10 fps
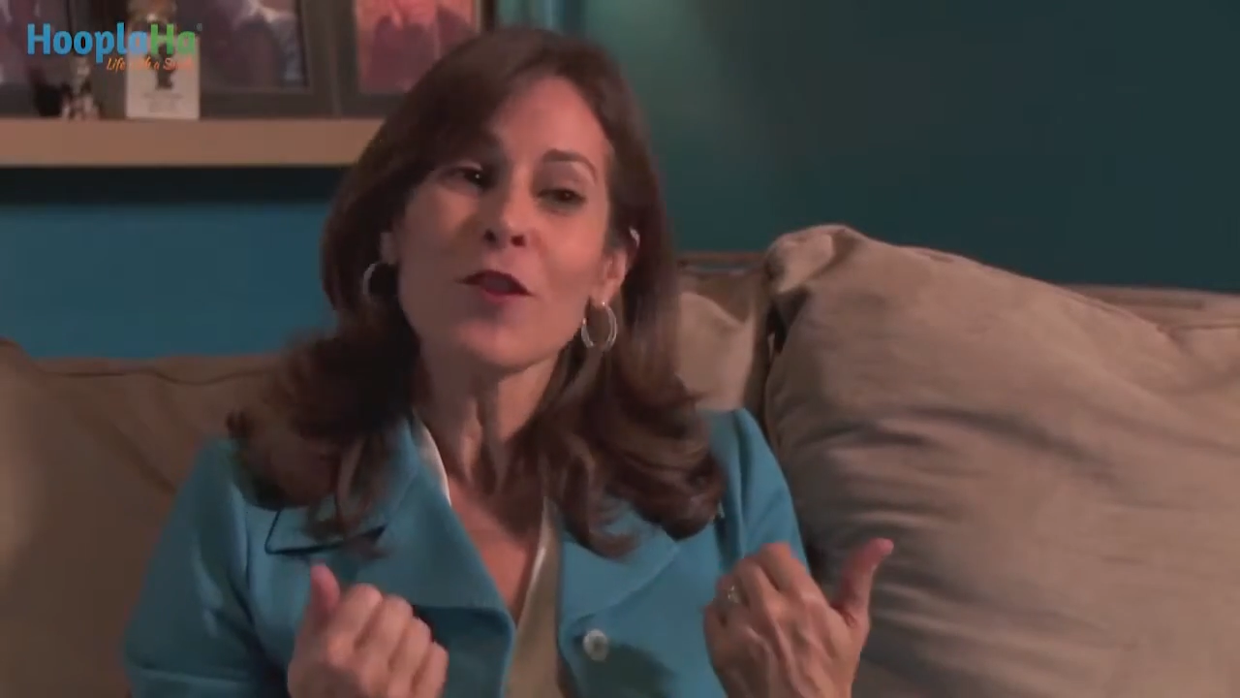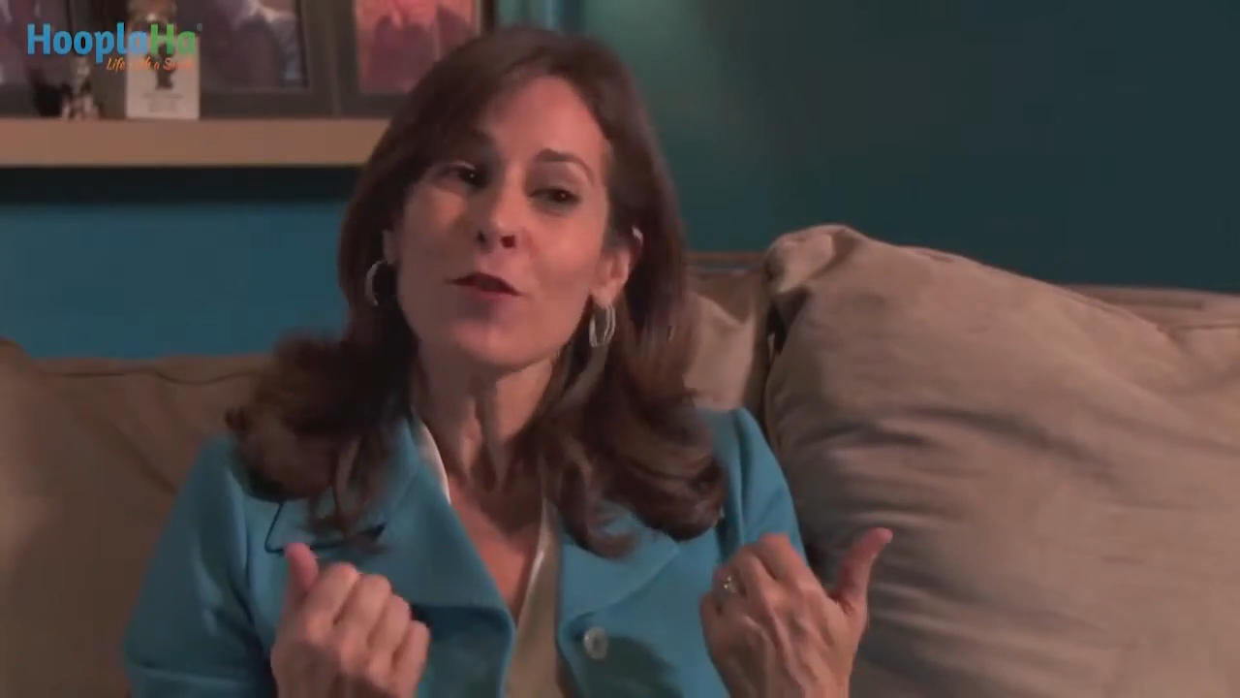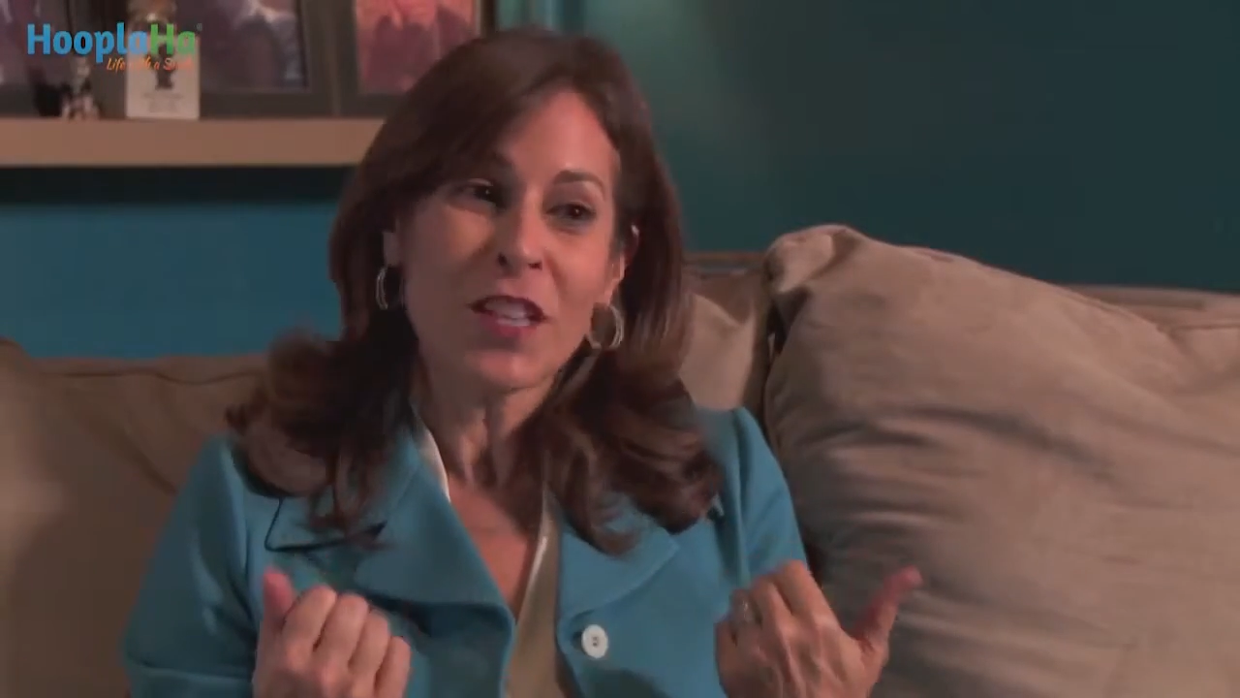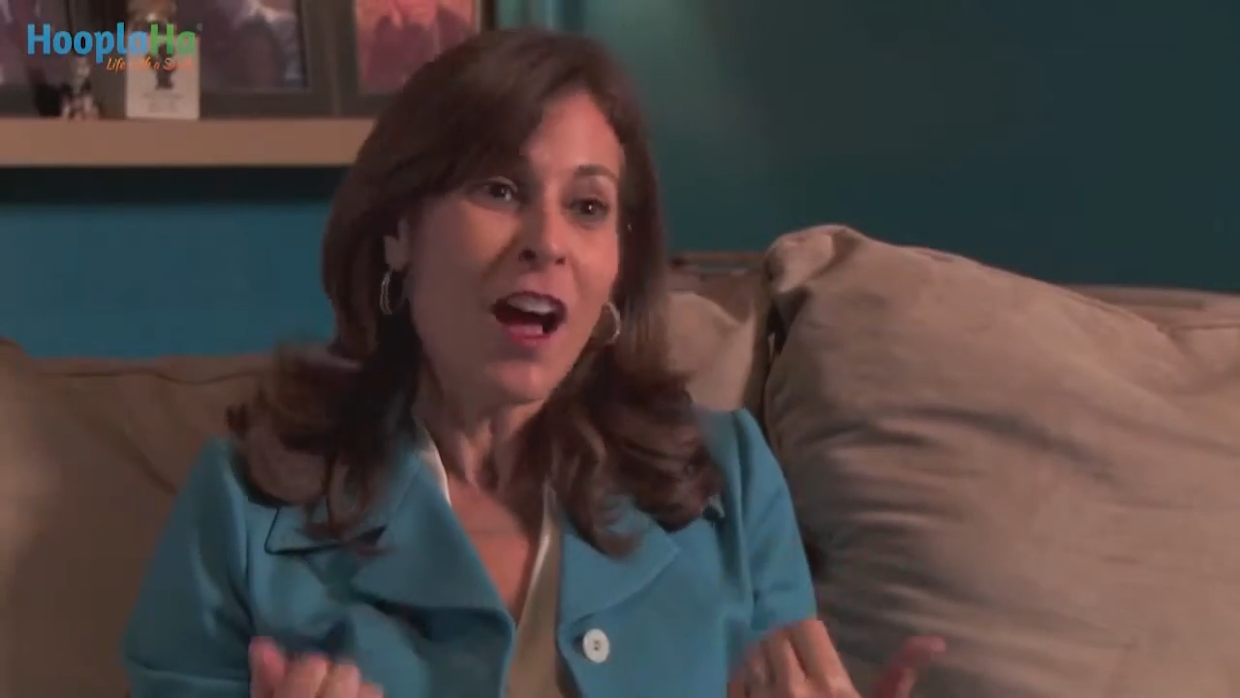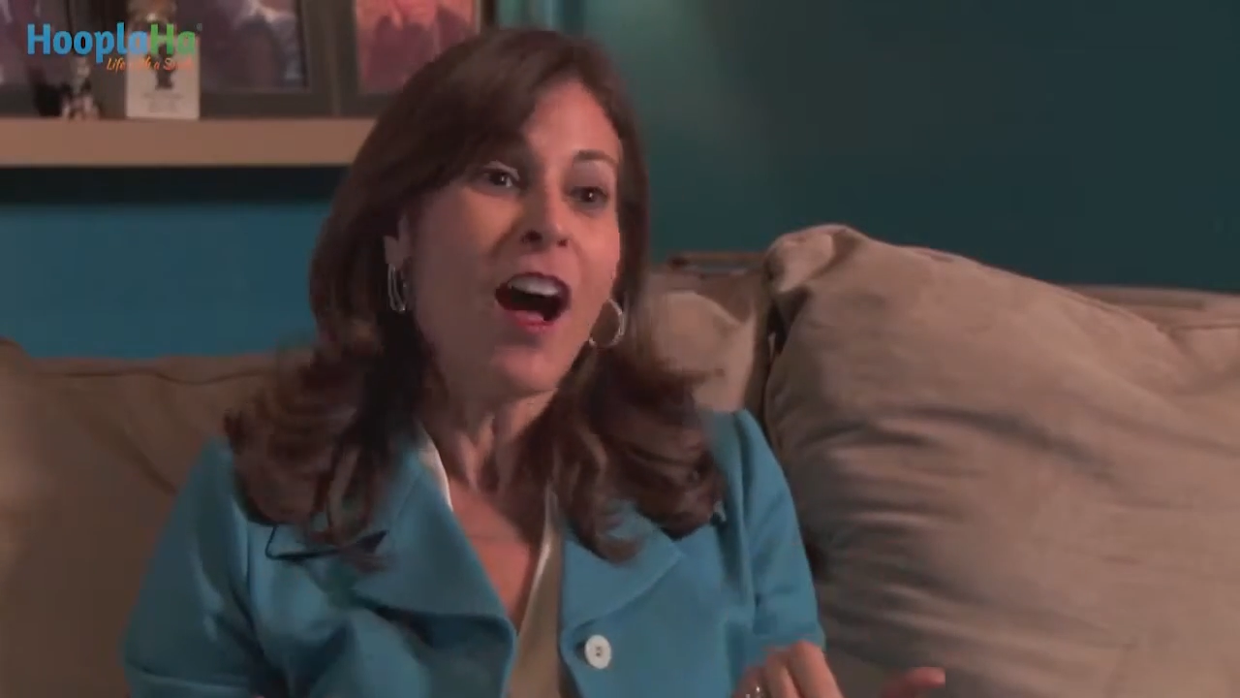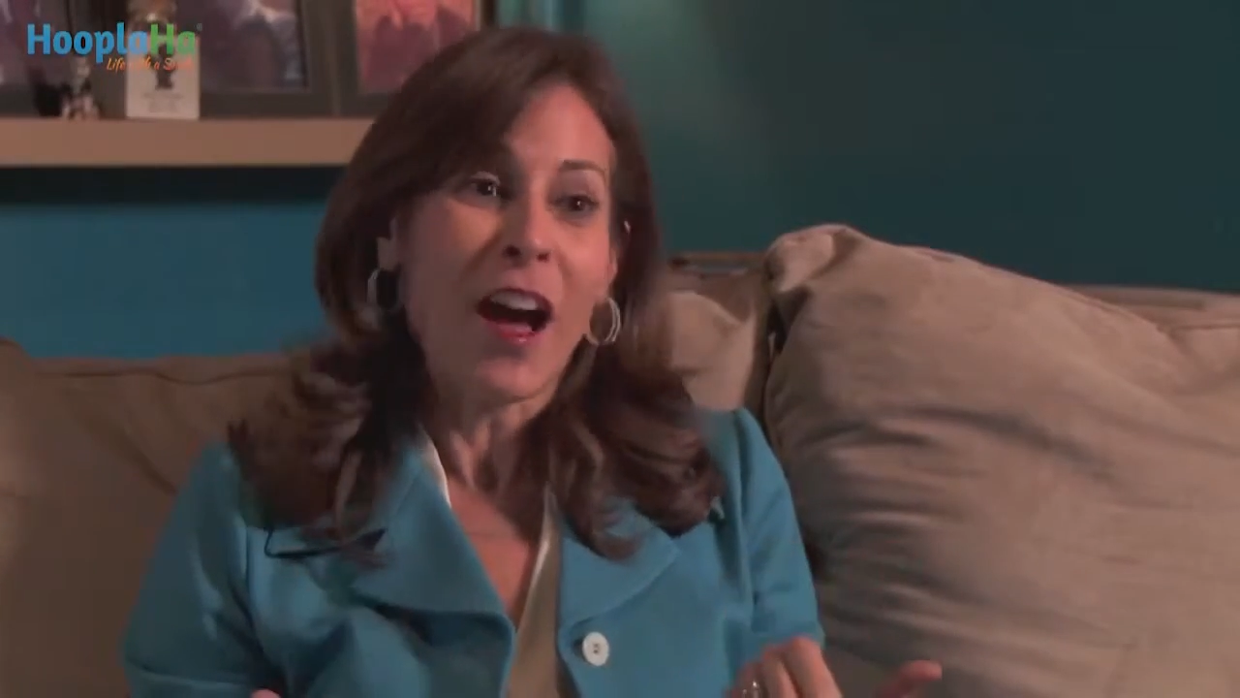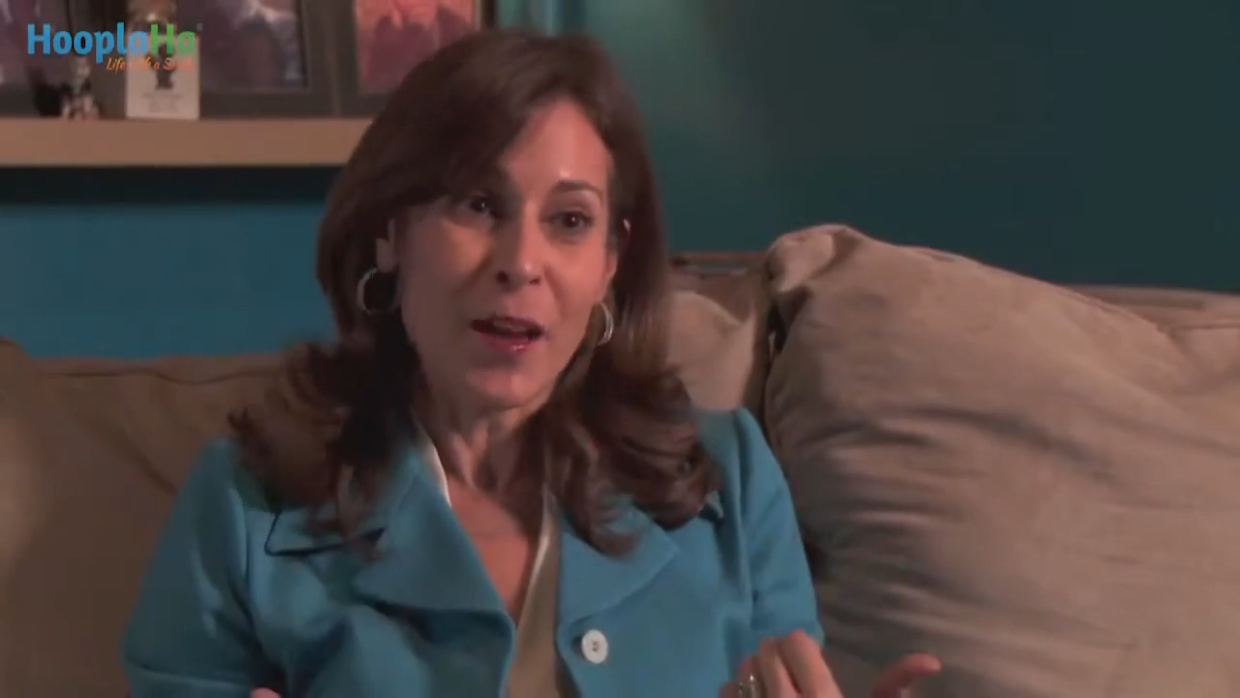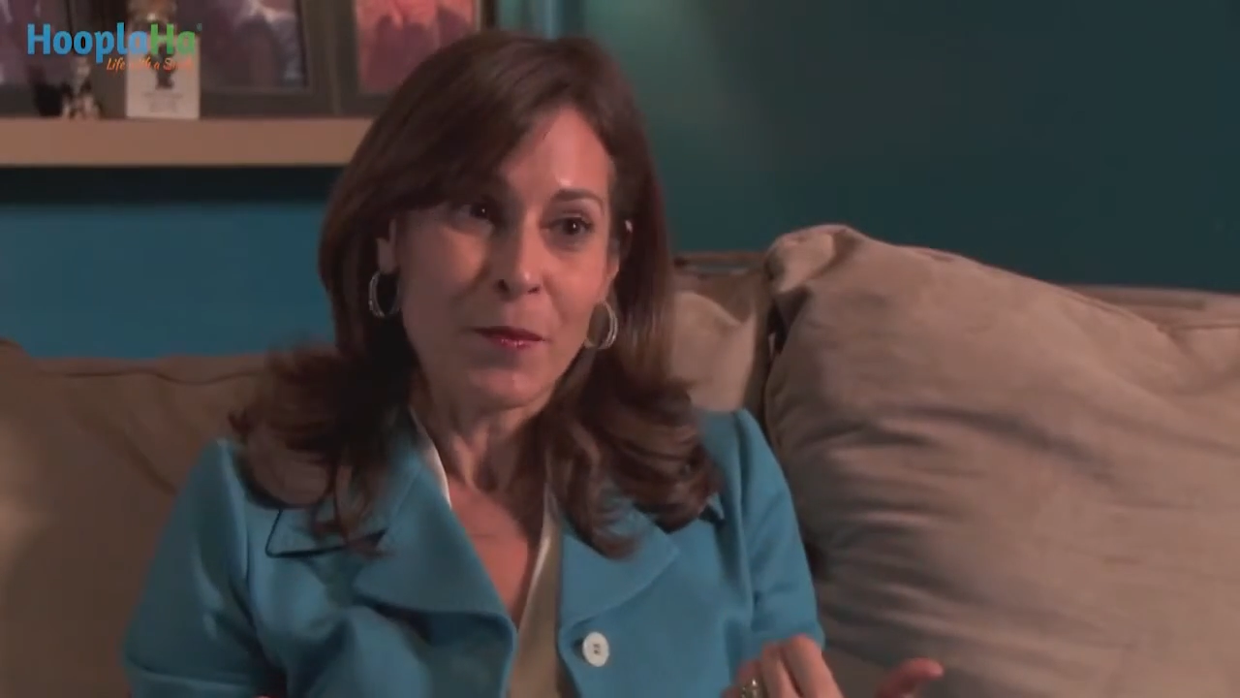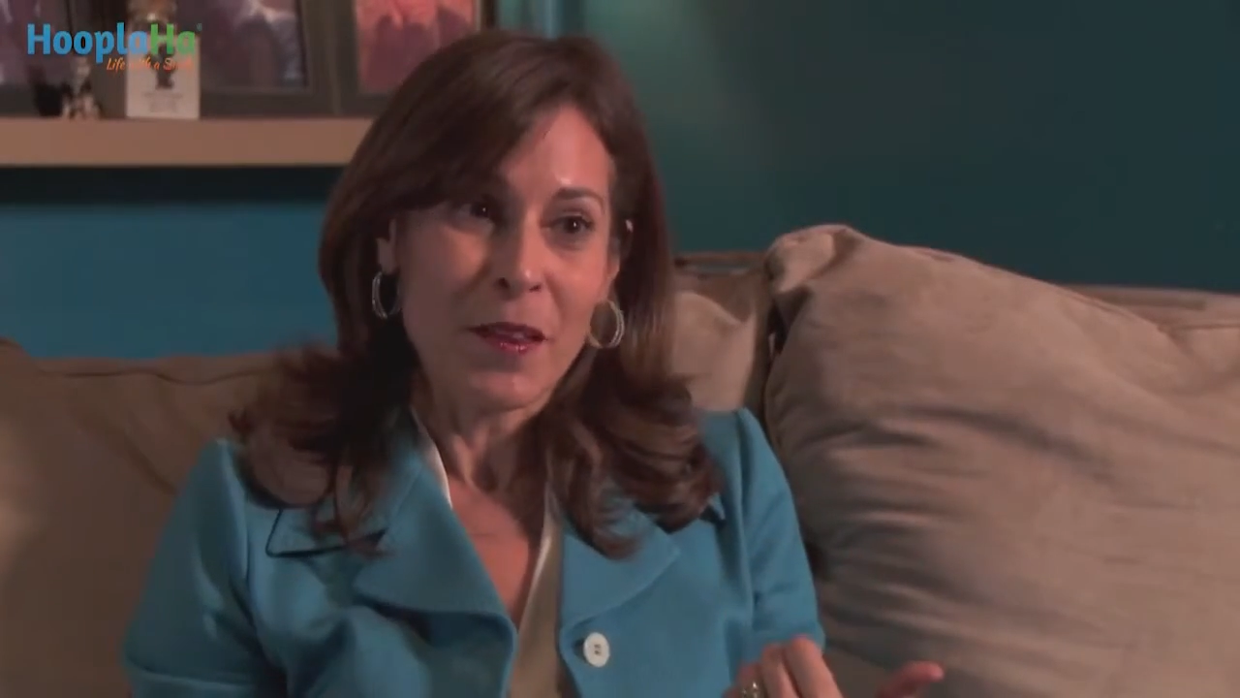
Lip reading: no time,